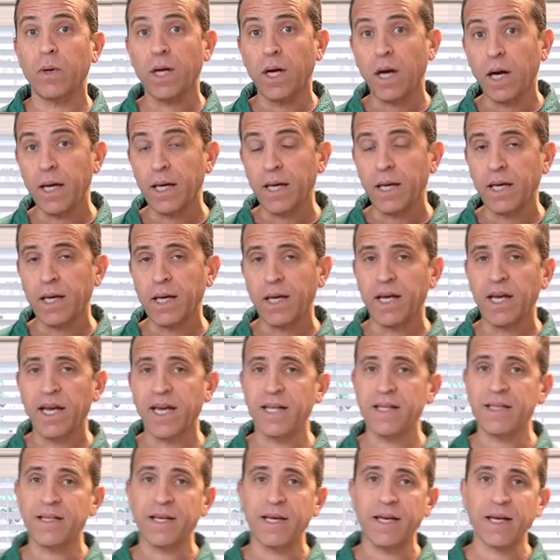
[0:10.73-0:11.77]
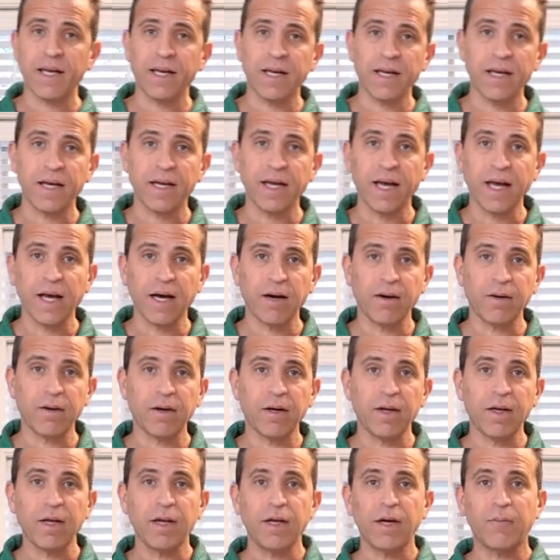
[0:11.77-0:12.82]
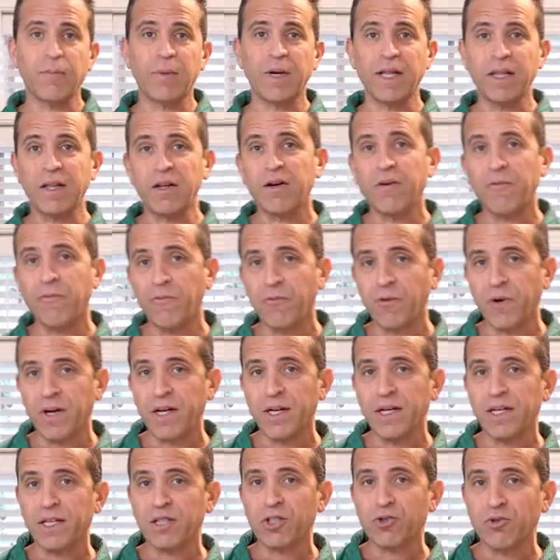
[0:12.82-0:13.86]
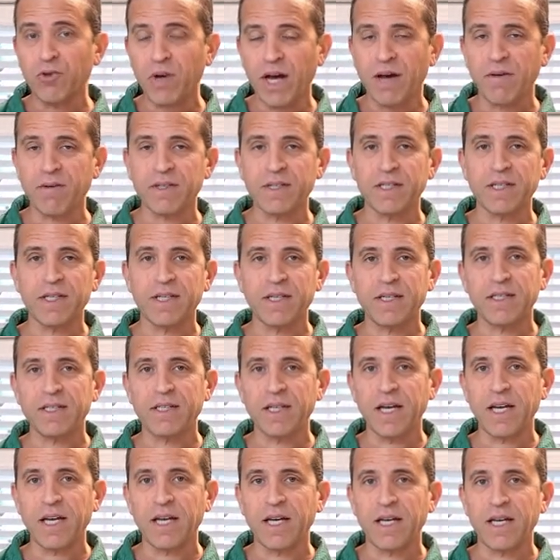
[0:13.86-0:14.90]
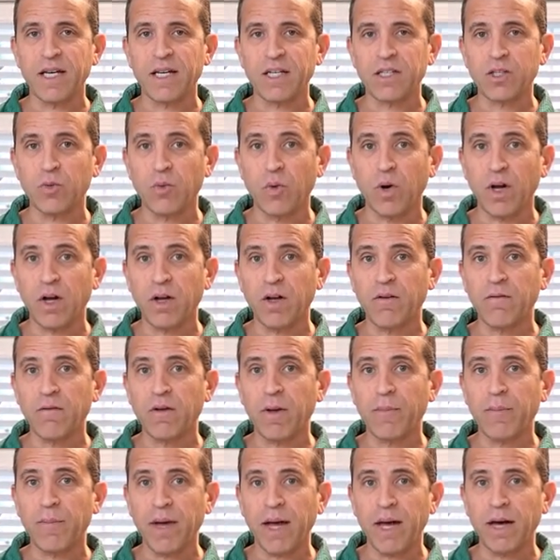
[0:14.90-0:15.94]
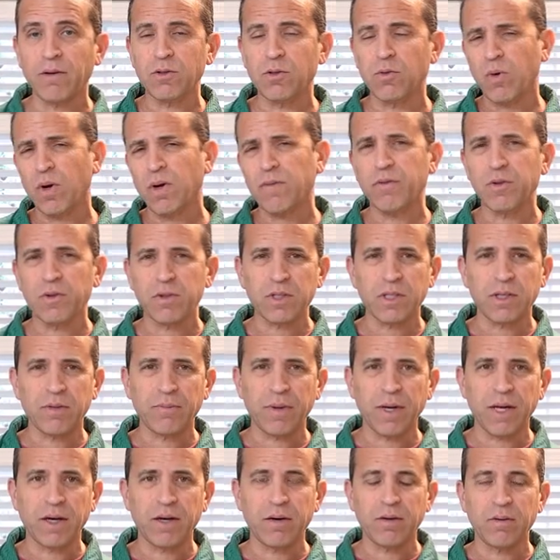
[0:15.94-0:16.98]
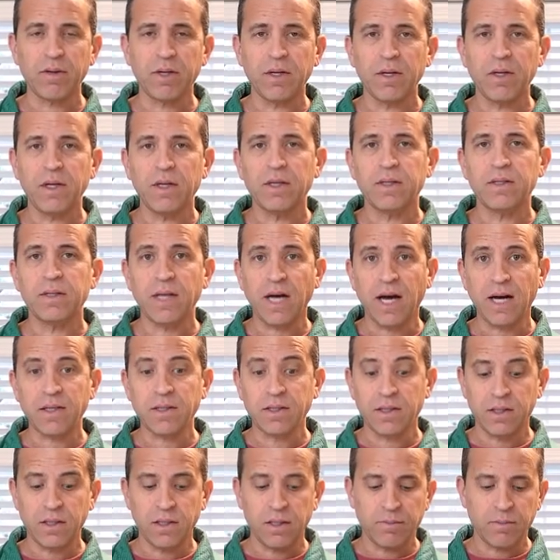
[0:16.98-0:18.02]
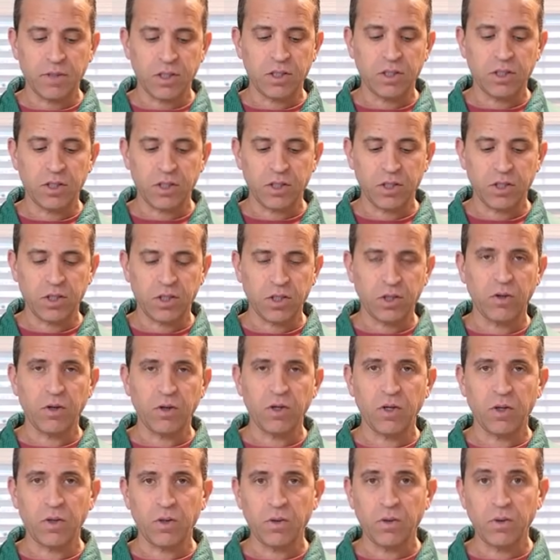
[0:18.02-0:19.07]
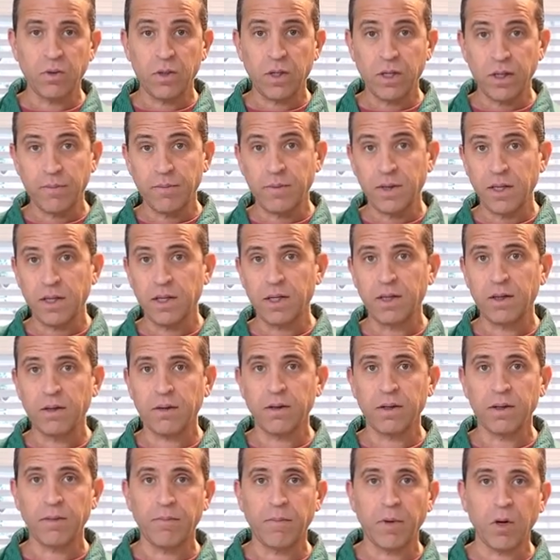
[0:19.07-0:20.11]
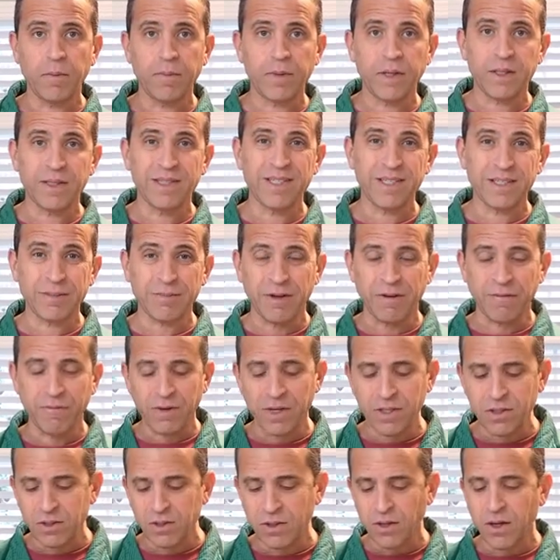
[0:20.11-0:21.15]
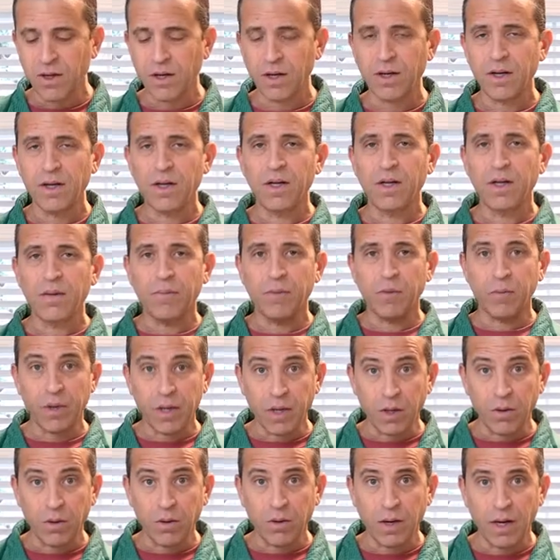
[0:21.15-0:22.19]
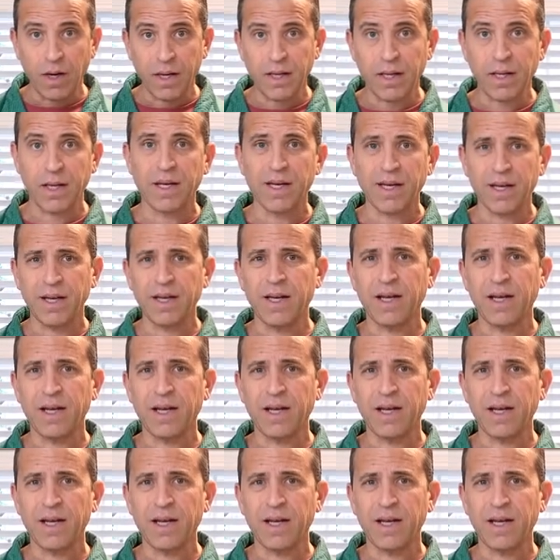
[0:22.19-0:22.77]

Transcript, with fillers: hiking and taking out my little friend Travis. He's a 12 pound, 12, 13 pound dachshund. I'm going to sh show you him in here in a moment. He's my friend's dog, but we go hiking